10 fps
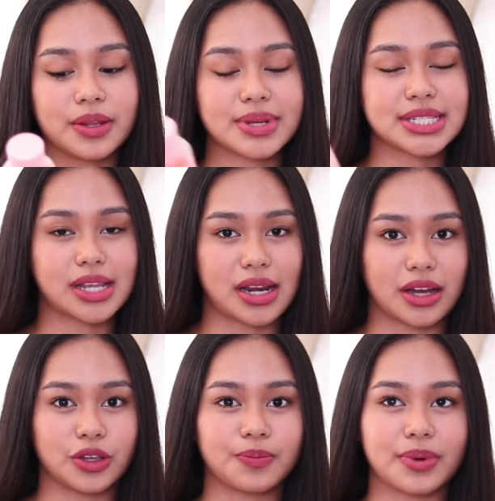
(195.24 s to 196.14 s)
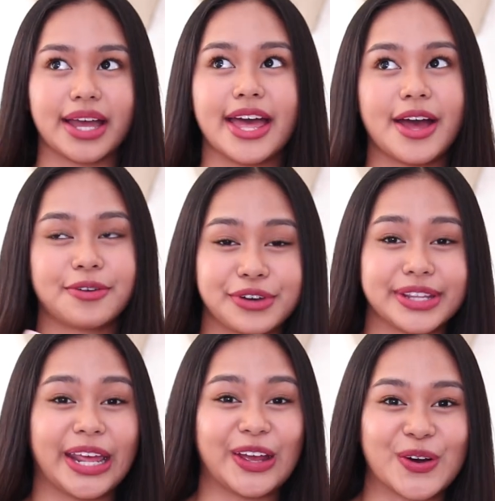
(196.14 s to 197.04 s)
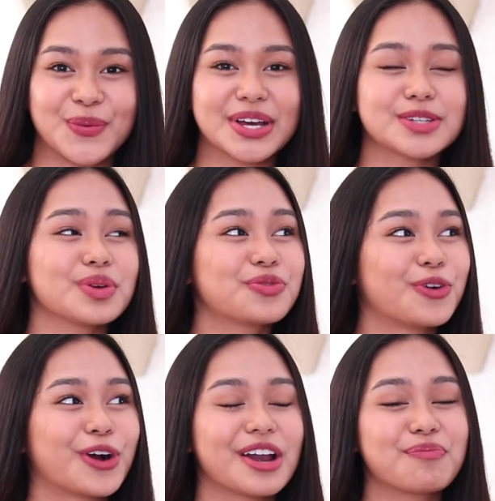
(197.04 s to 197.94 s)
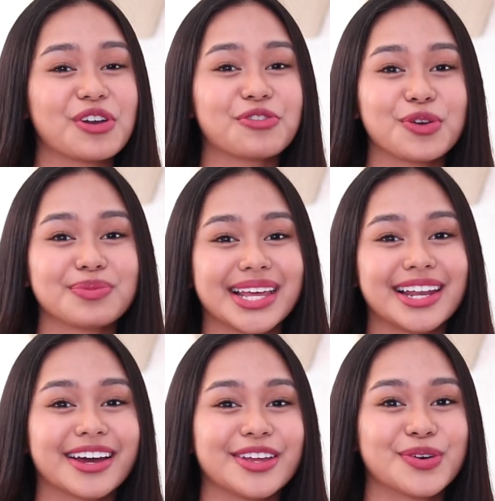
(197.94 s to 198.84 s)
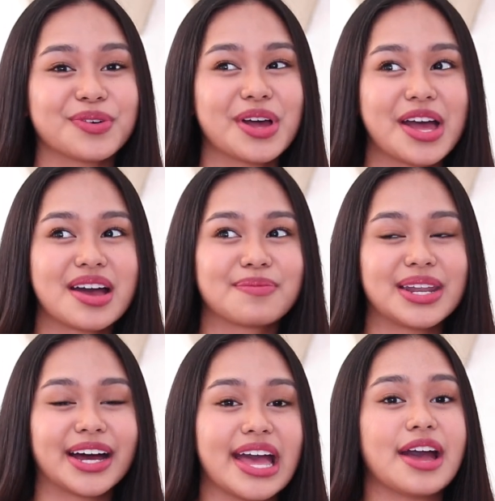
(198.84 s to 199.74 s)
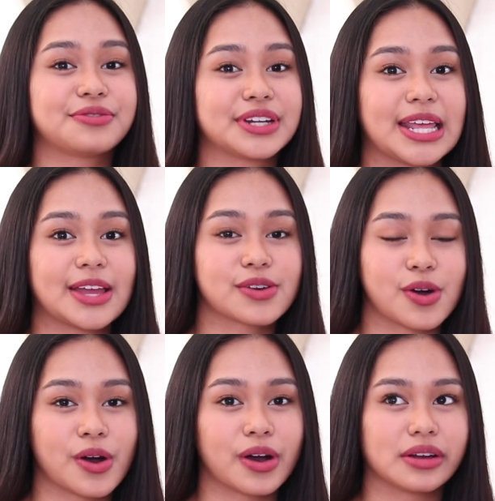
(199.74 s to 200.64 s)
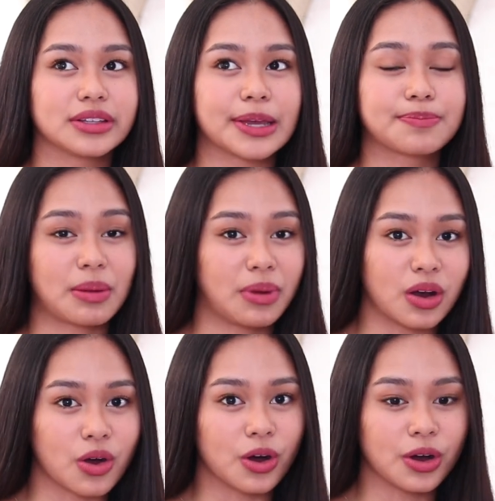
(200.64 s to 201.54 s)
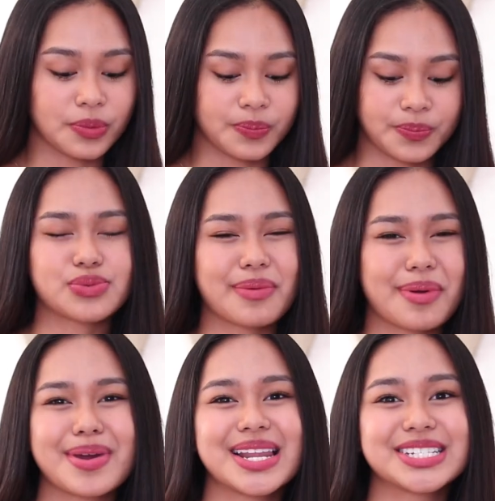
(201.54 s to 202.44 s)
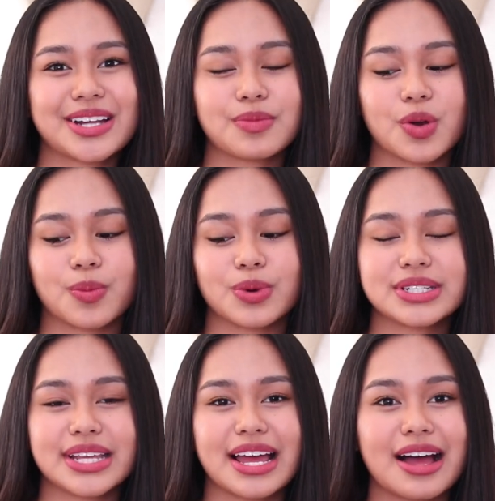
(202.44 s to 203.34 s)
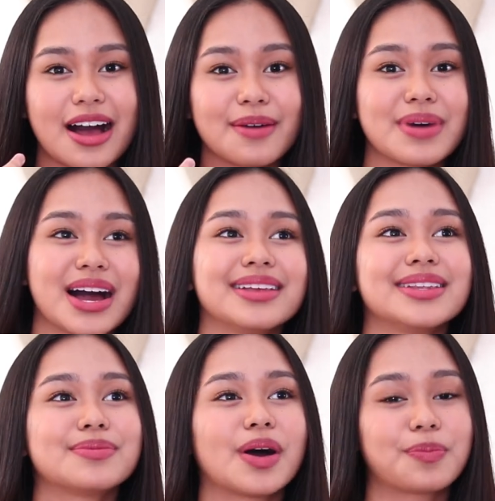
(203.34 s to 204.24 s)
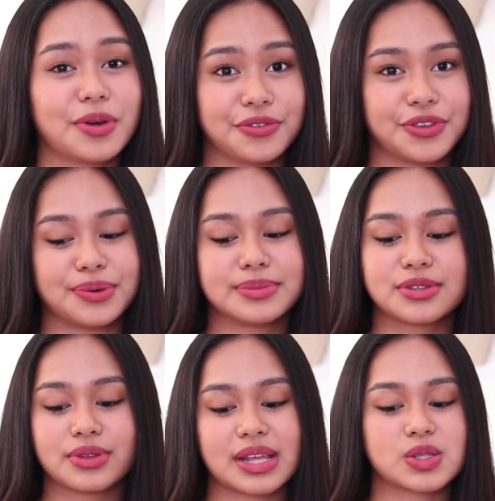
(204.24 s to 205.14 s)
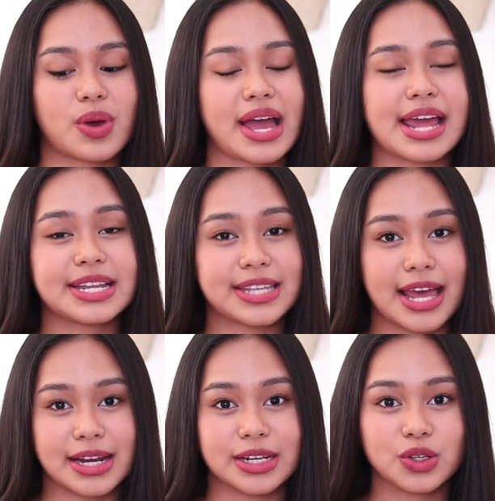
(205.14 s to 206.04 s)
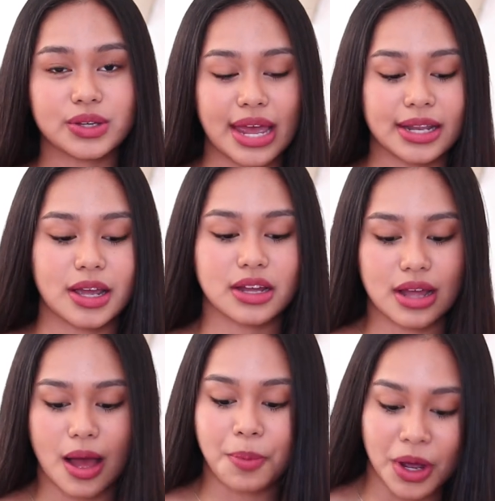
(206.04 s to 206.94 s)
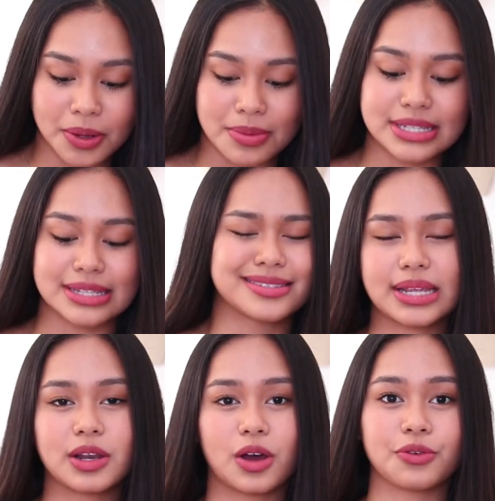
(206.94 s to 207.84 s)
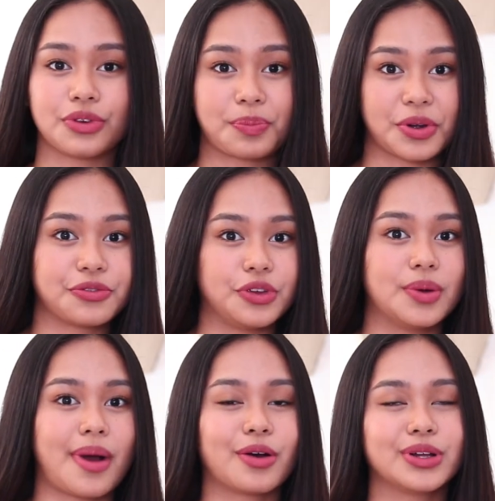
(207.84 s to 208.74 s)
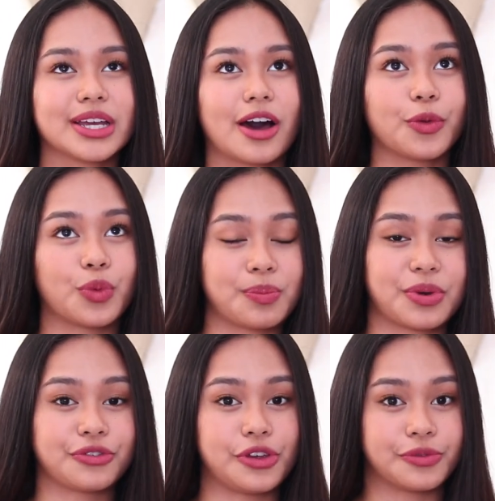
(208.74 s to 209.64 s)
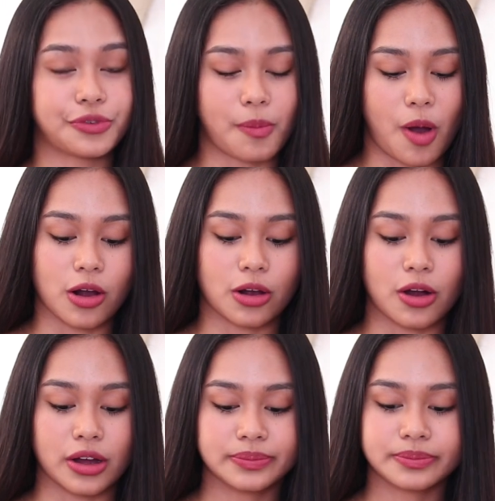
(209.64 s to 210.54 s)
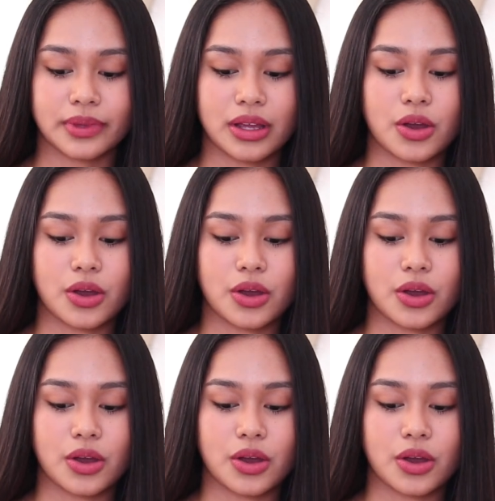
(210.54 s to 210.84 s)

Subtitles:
body mist na lang yung pang-e-everyday ko. Because before, perfume talaga yung pinang-e-everyday kong like pabango. That's why mabilis siyang maubos. Eh, ang mahal ng mga perfume. So that's why I decided to get a body mist instead of a perfume. I only got one perfume from Hong Kong,